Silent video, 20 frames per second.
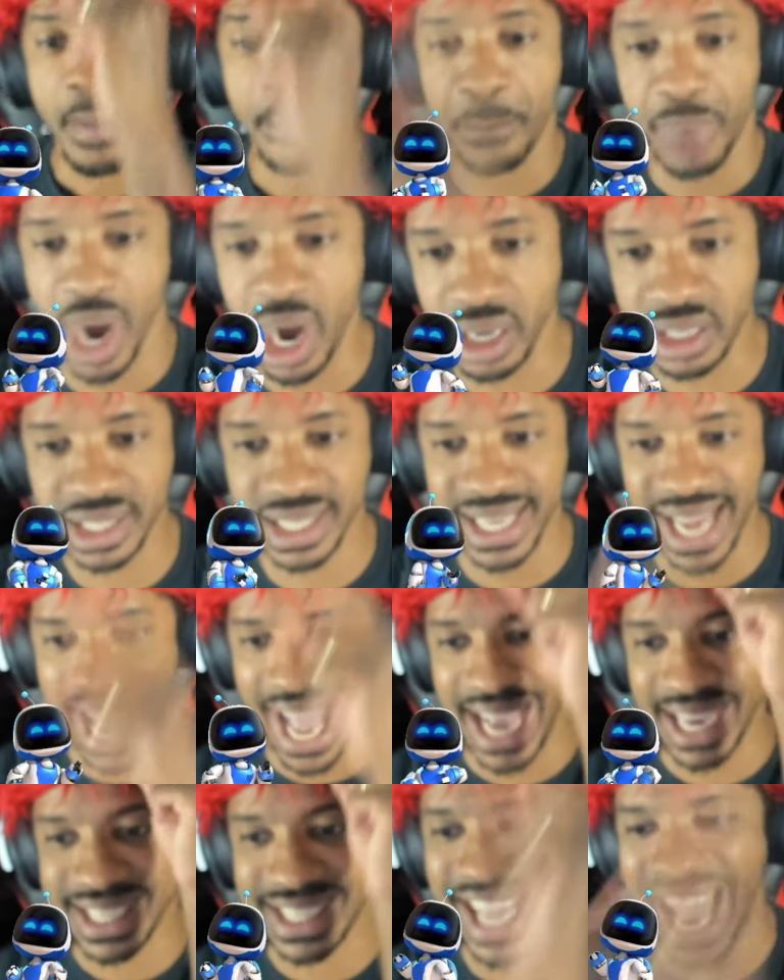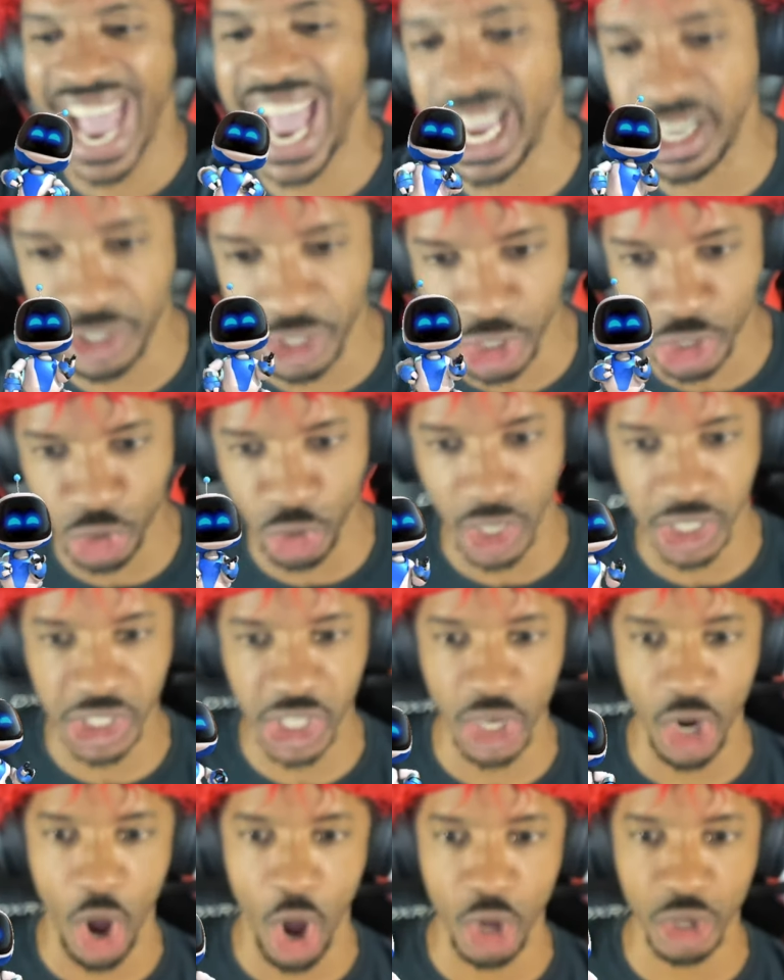Bugsnax and
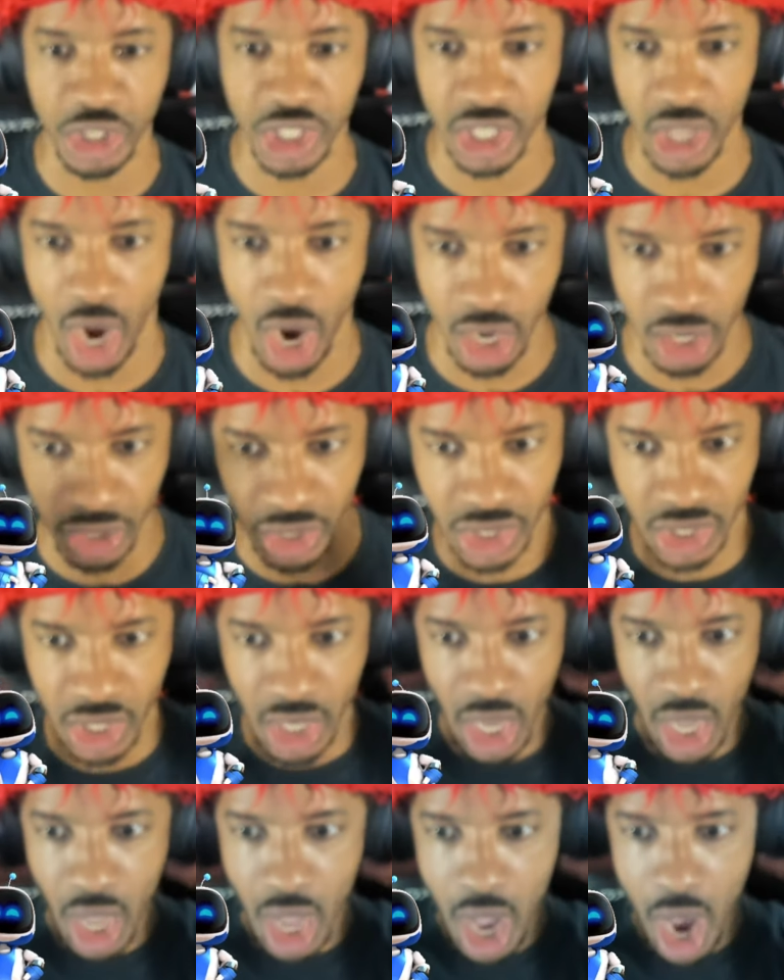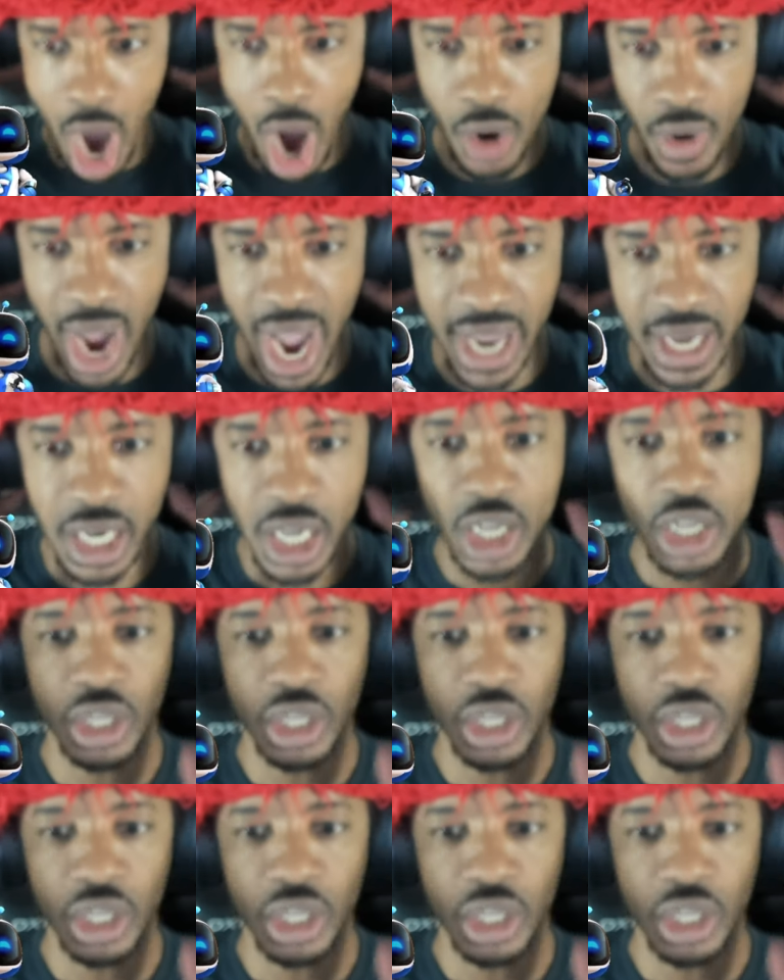Destruction AllStars. All right.